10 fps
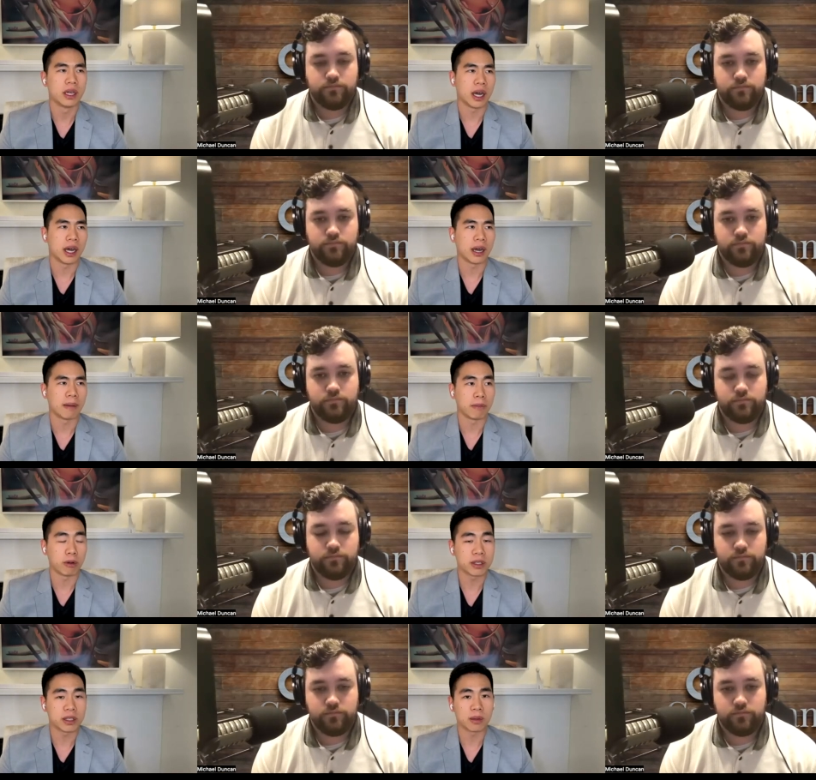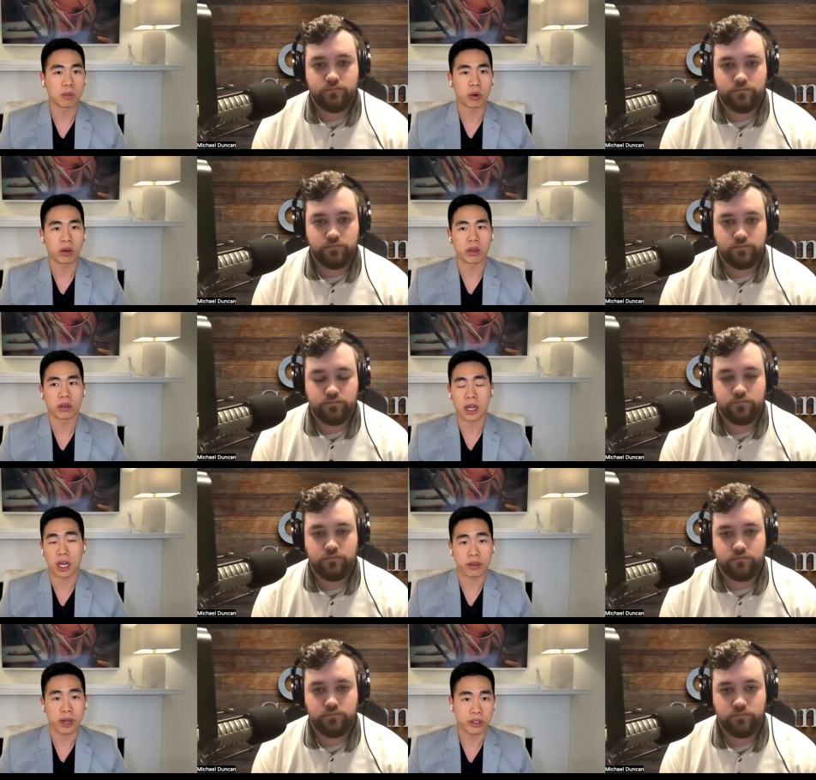Speaker 1: Uh, most of them were
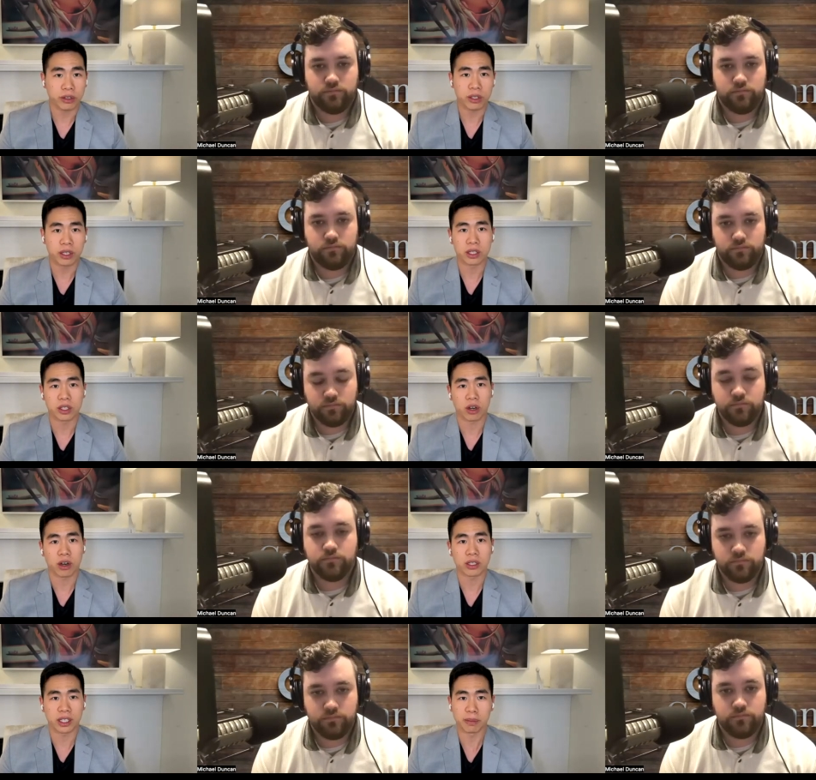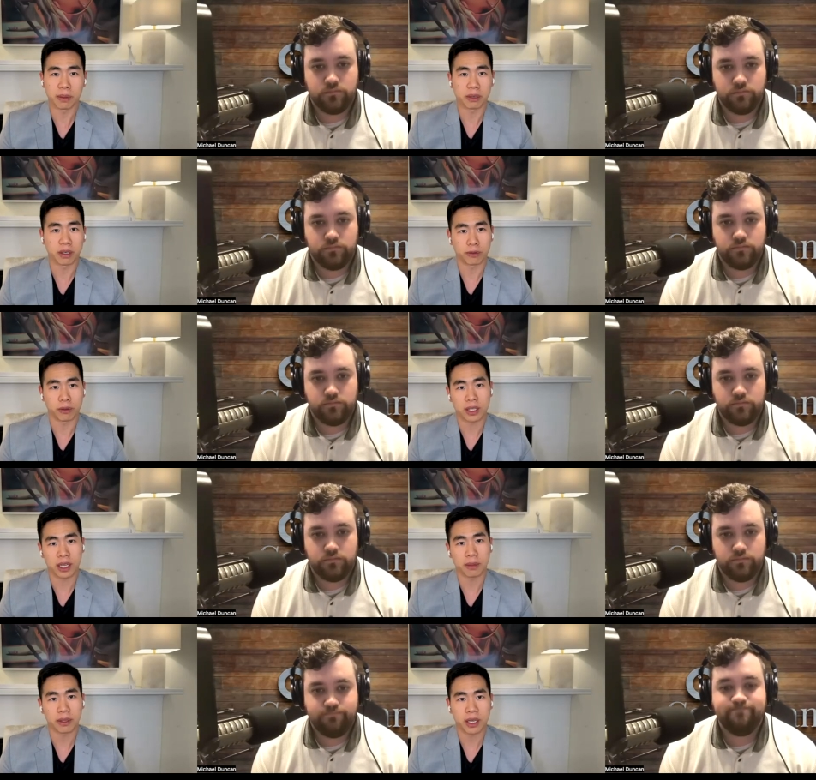contractors because it's hard to keep people on full
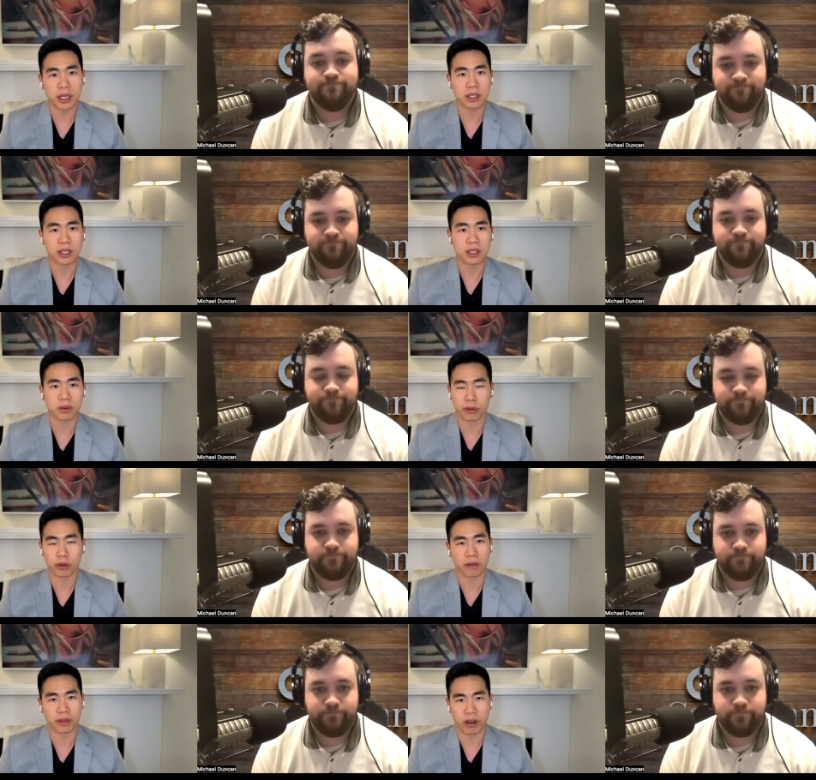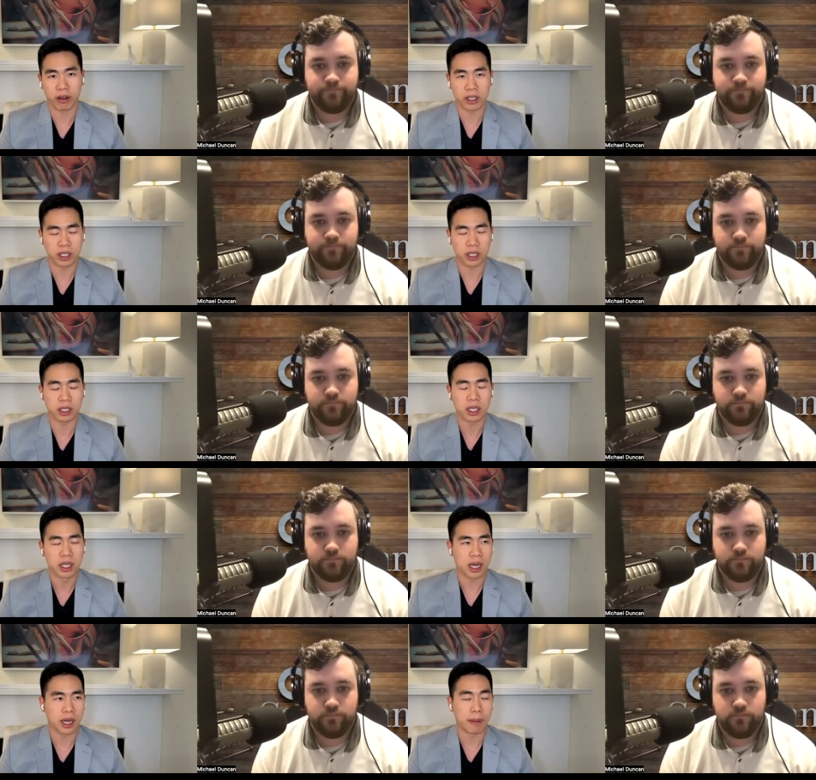time in that mm-hmm. instance mm-hmm. if you don't have guaranteed
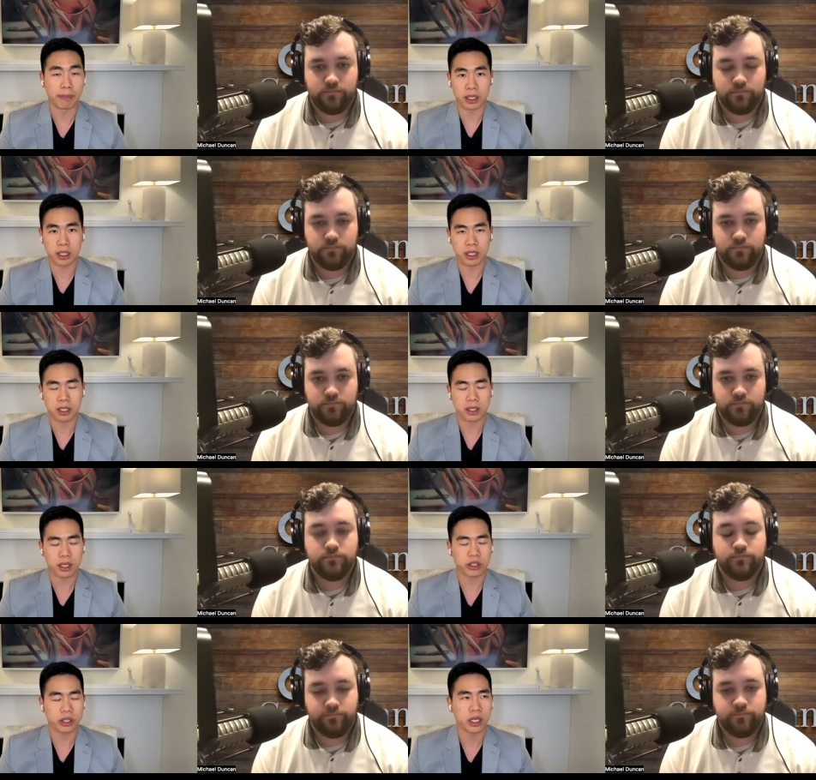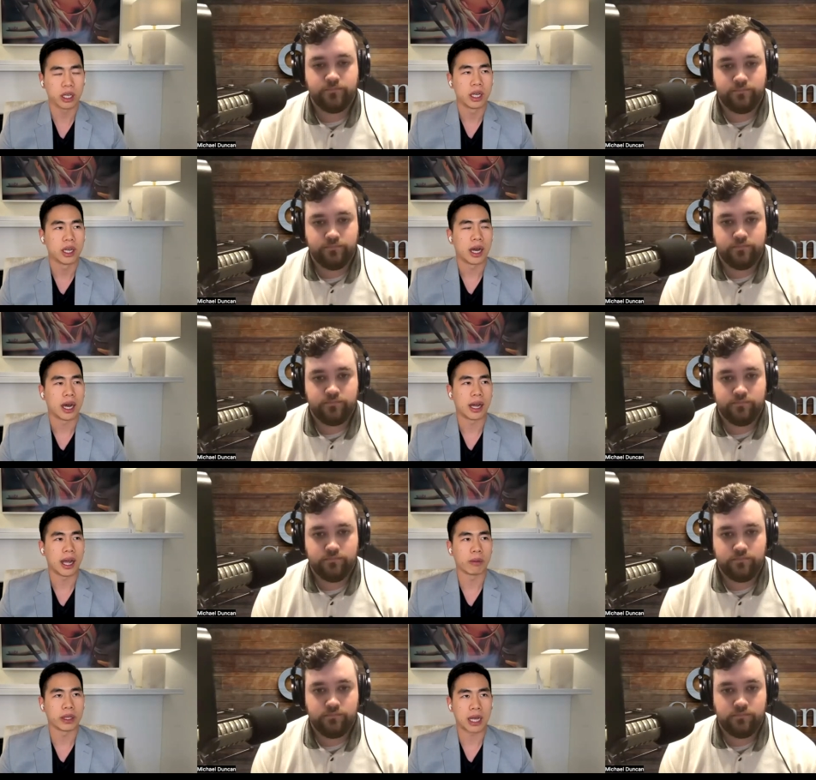uh, business, essentially. Uh,
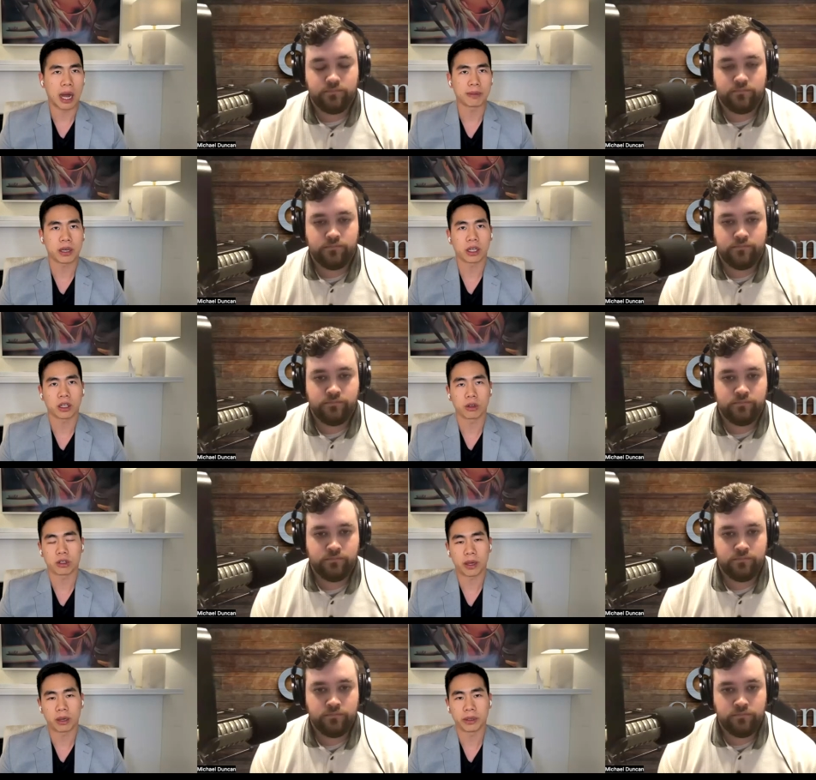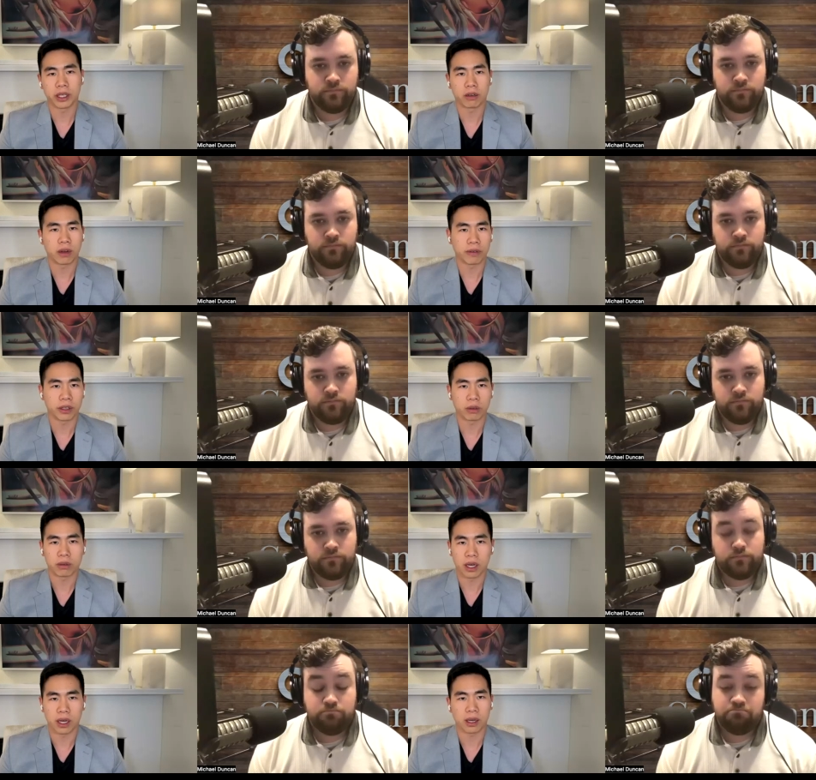and we topped out at close to about a million in revenue
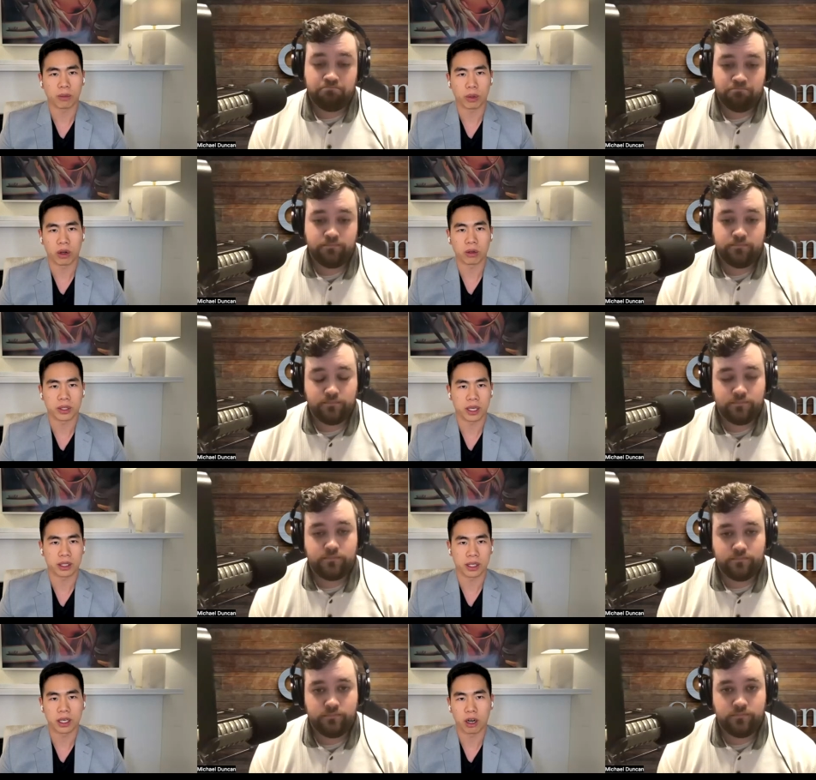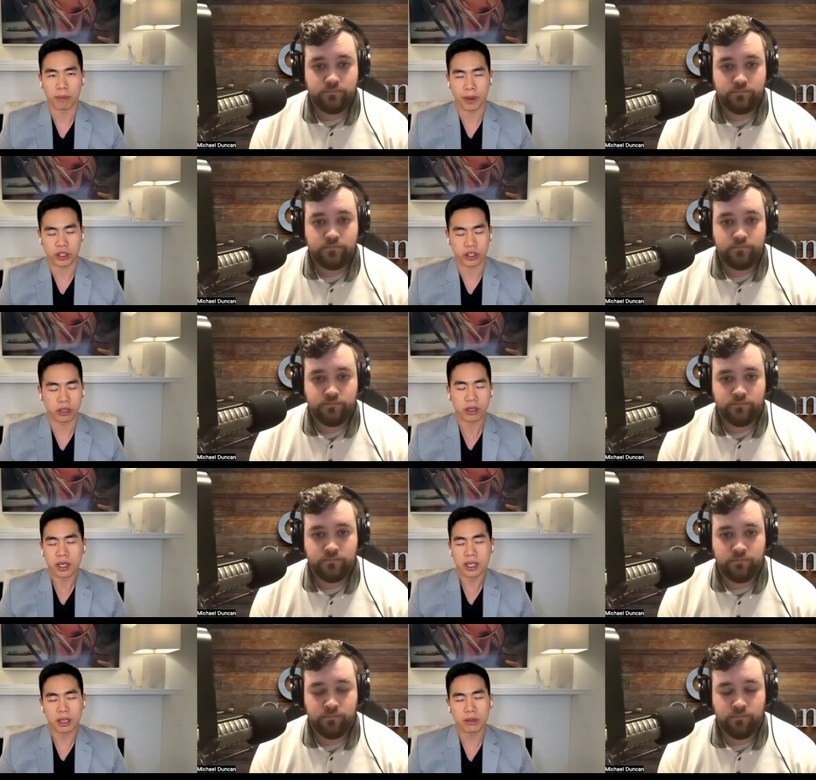uh, when all was said and done in our best year.
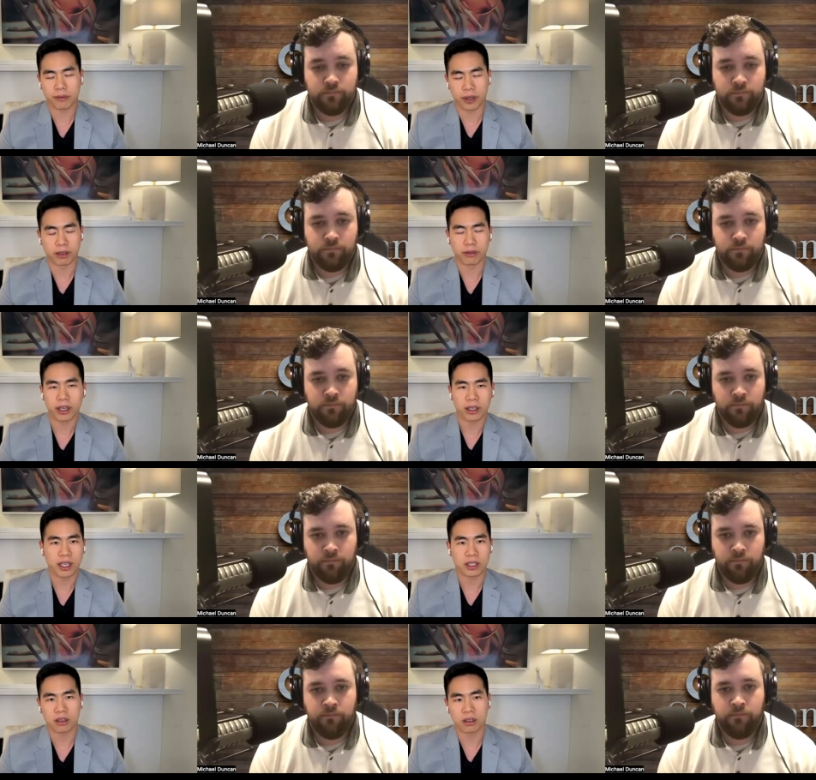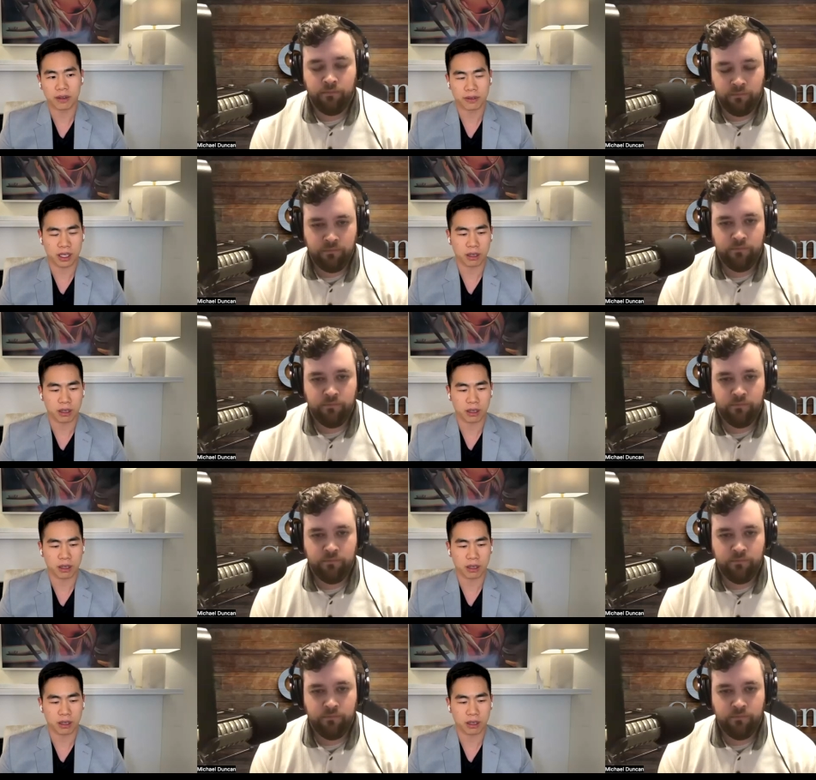It was fine, right? Nice little lifestyle